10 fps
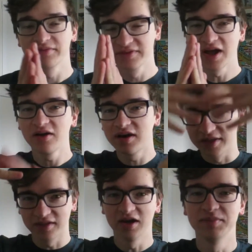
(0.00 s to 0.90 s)
But for now,
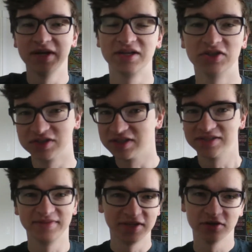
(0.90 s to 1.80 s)
I thought I'd make just
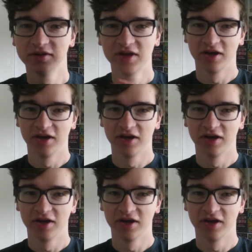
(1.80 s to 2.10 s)
this video